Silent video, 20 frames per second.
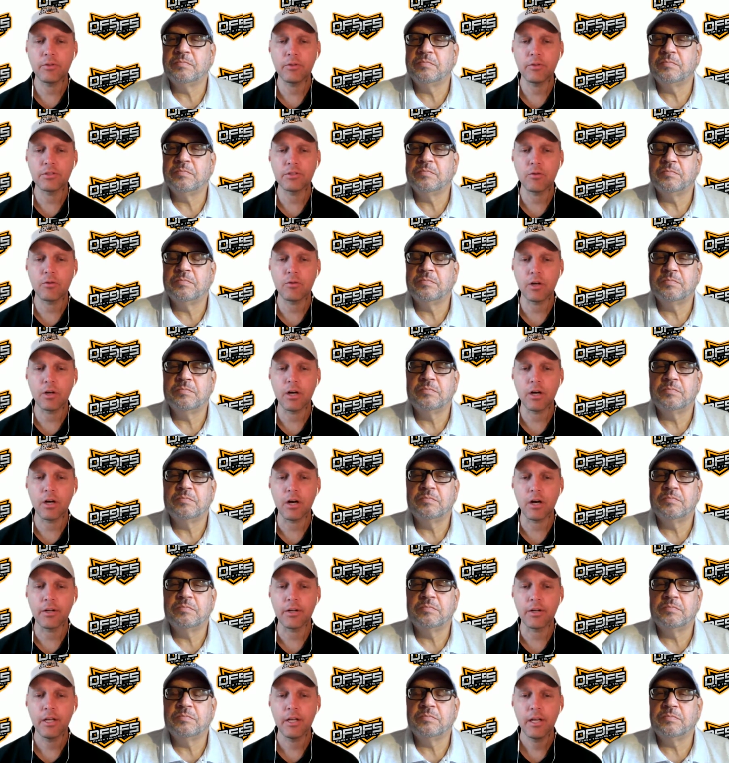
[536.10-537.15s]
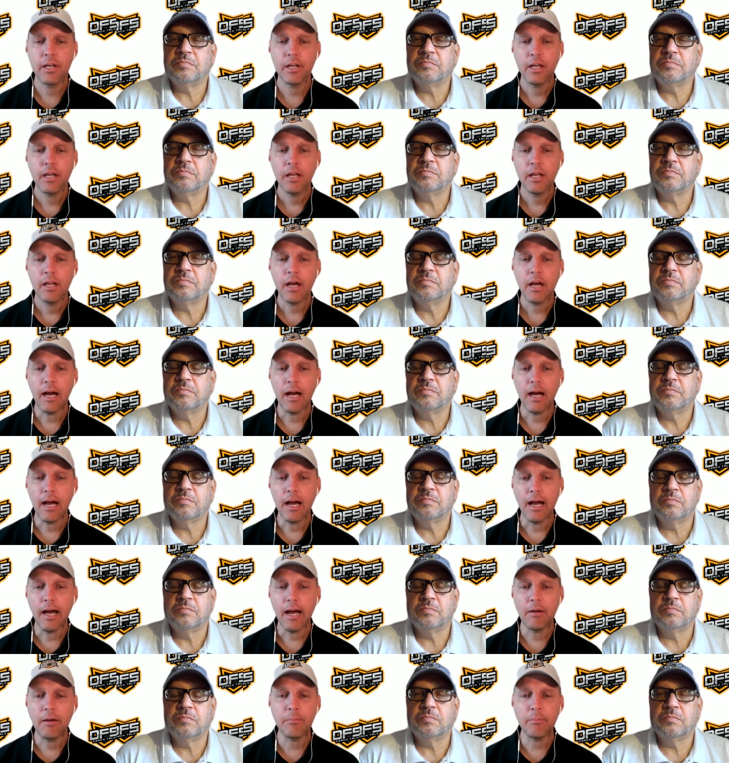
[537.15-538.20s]
Speaker 1: through the scorecard,
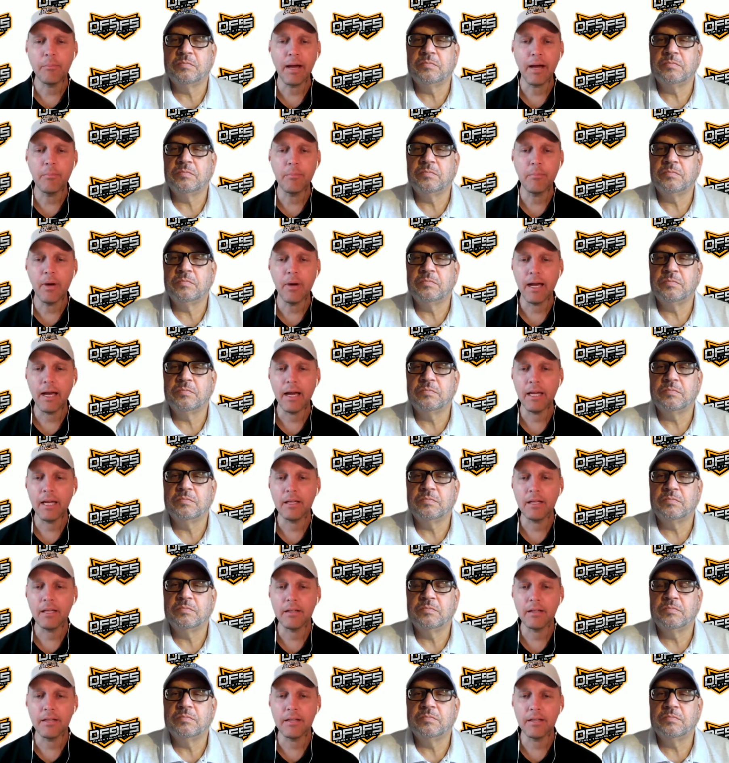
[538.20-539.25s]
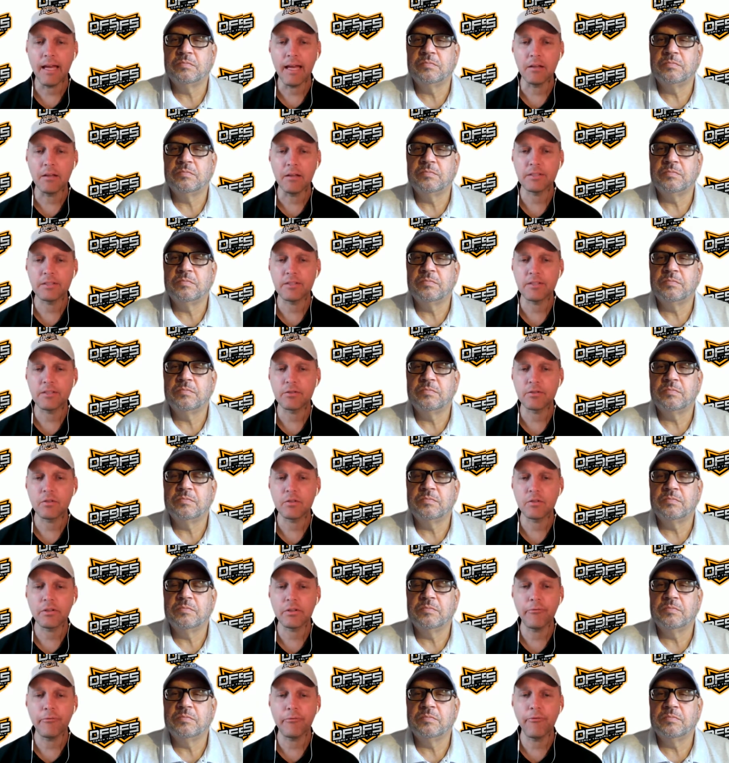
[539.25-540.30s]
by my analysis,
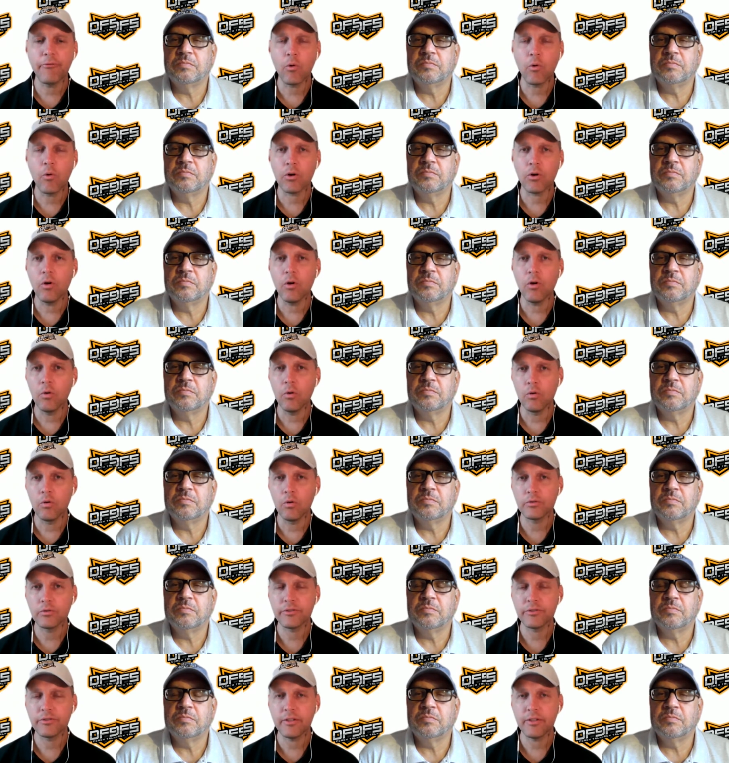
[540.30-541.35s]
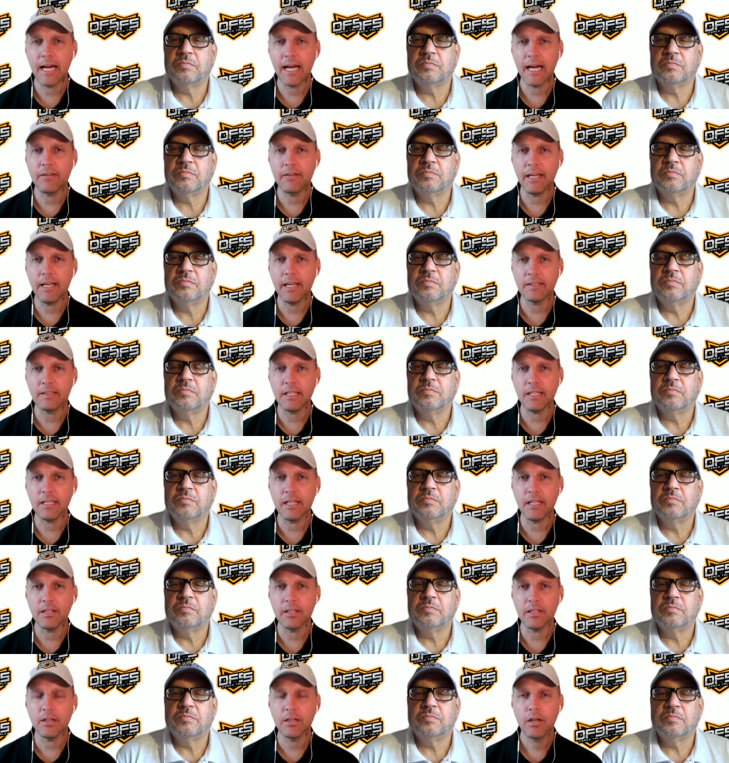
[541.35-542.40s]
there's only four holes out of
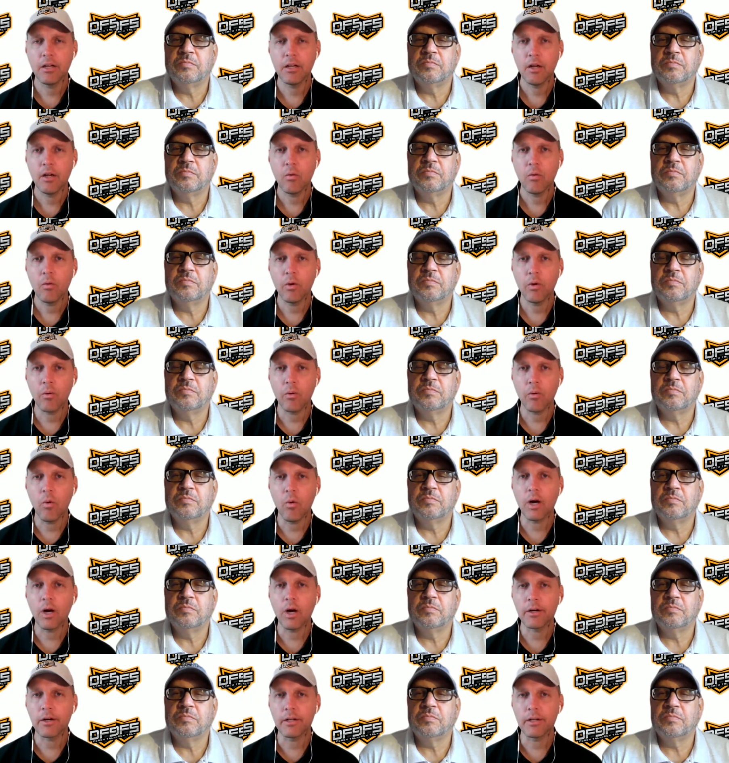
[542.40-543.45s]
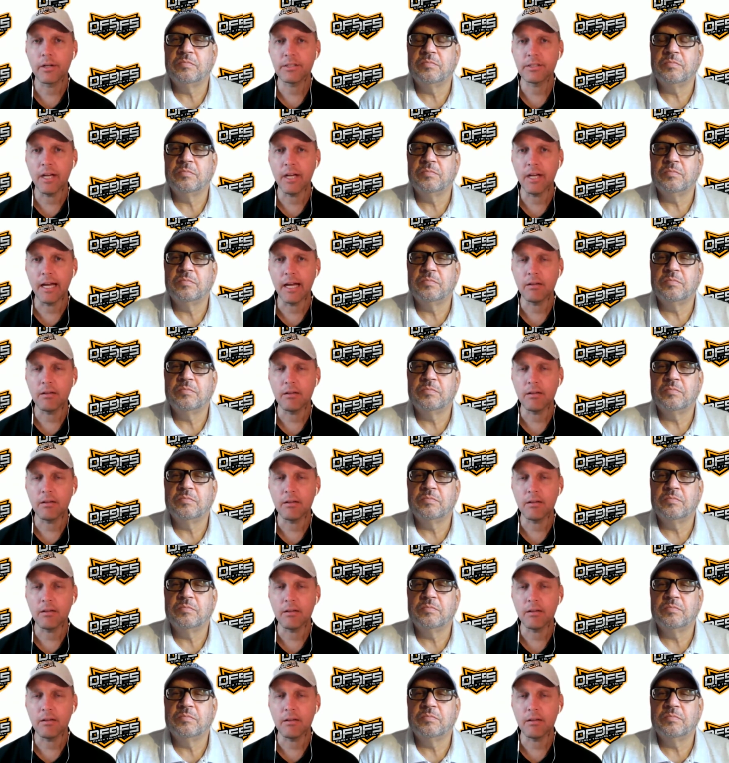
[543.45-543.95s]
18 where water is